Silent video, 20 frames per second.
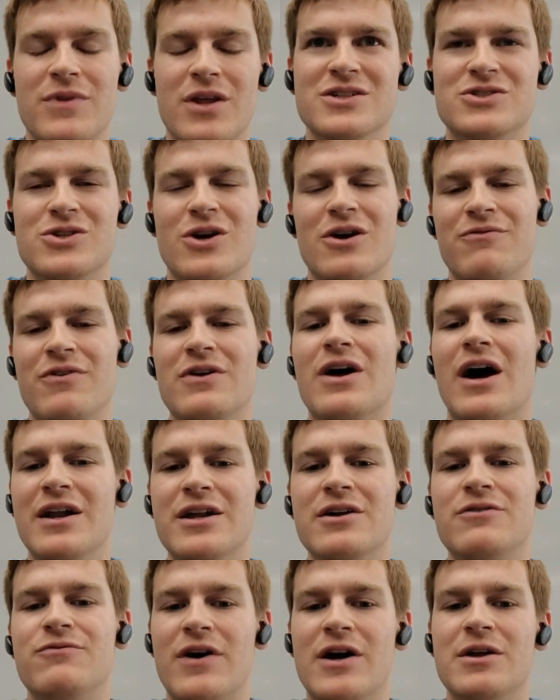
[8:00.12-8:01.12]
And so I
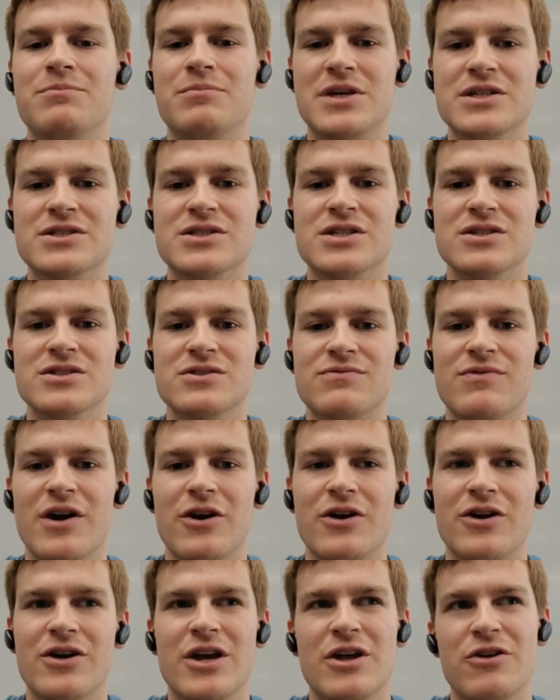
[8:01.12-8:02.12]
did find Pieces
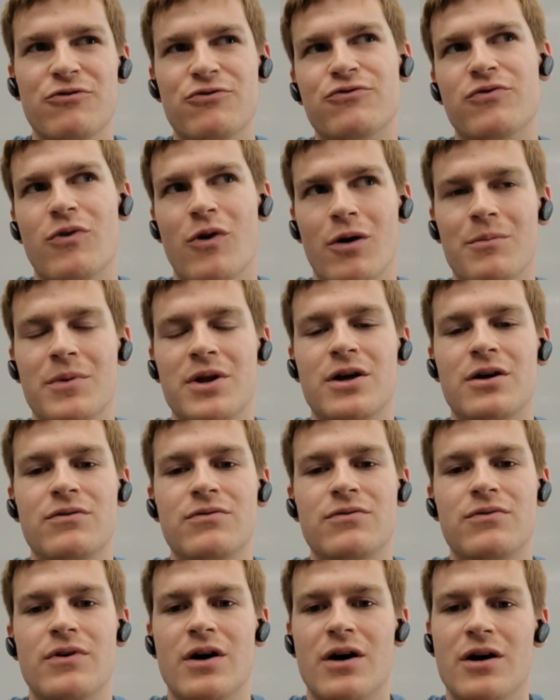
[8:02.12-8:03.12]
very
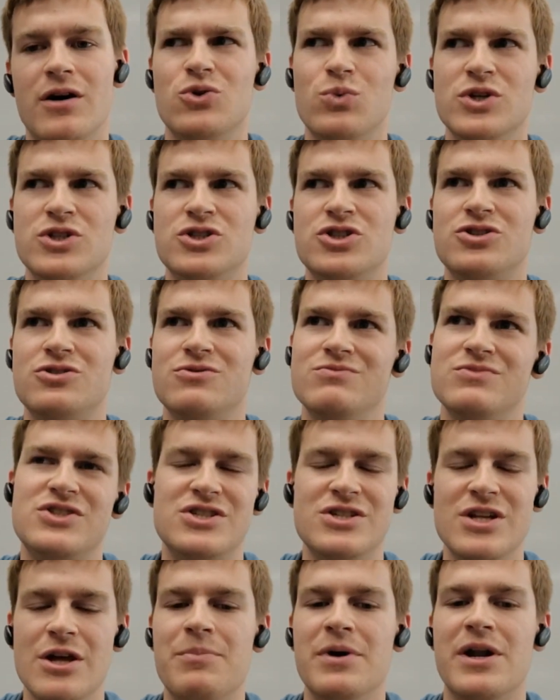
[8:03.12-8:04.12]
informative to which
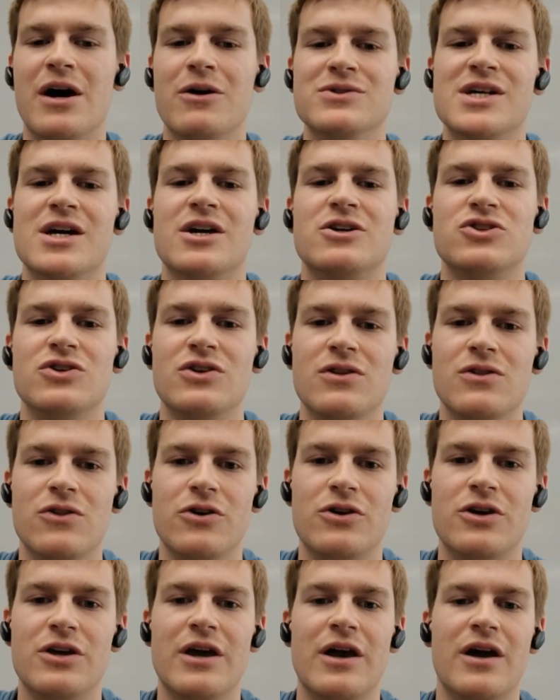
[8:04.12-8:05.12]
snippet I was actually
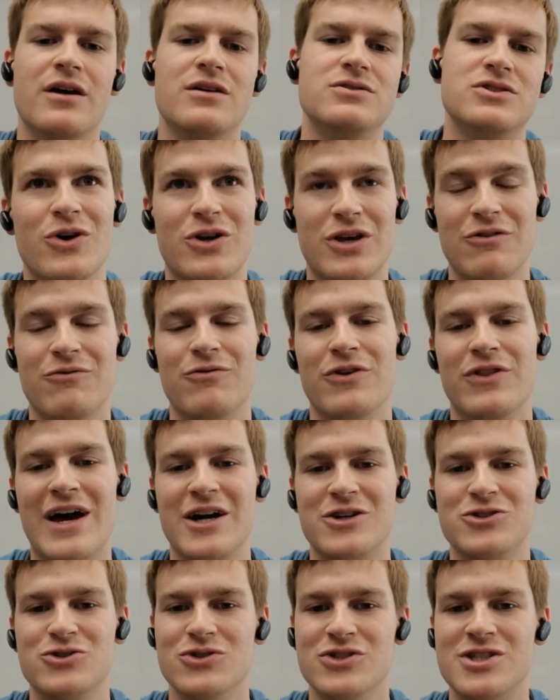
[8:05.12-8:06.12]
looking at, looking for the
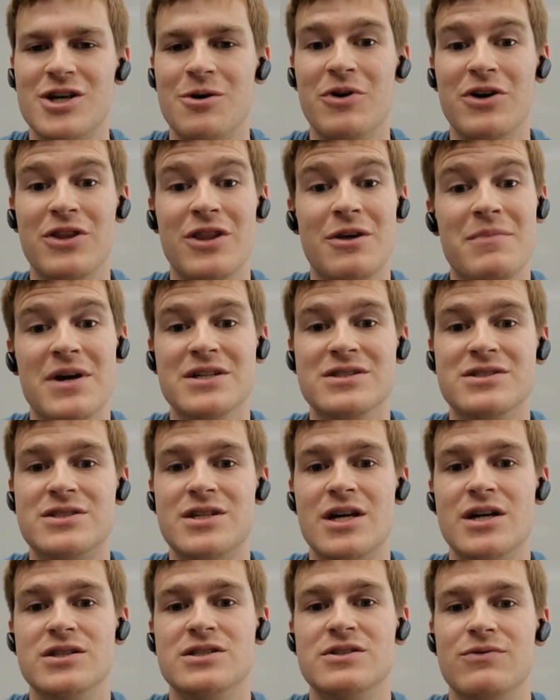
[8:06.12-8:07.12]
actual summary that made
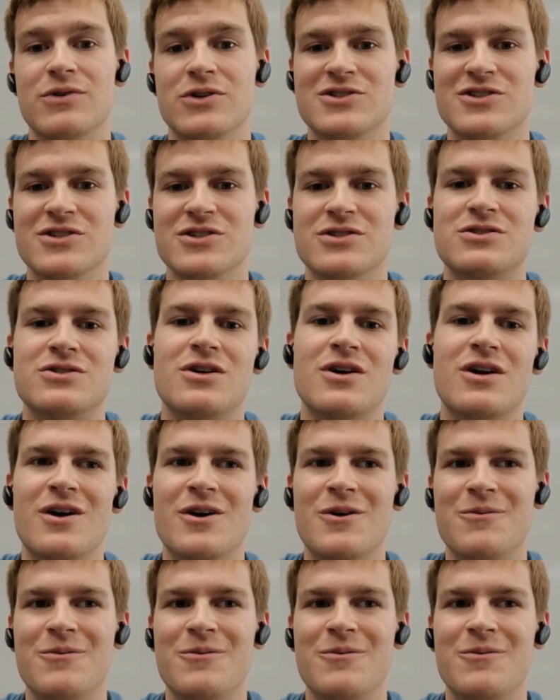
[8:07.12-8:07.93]
sense versus